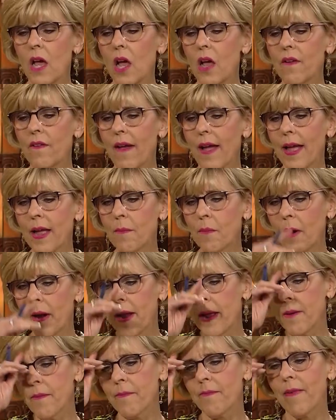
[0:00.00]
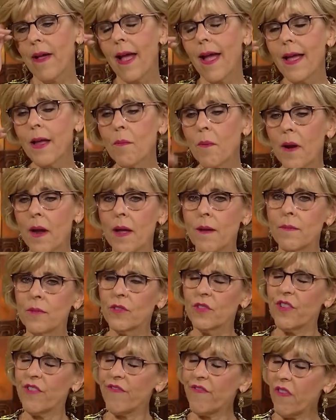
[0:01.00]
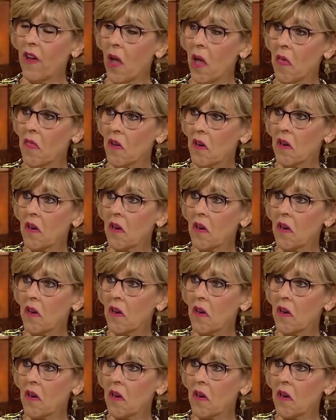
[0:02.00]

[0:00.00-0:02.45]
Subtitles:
of Abraham? Abraham is the father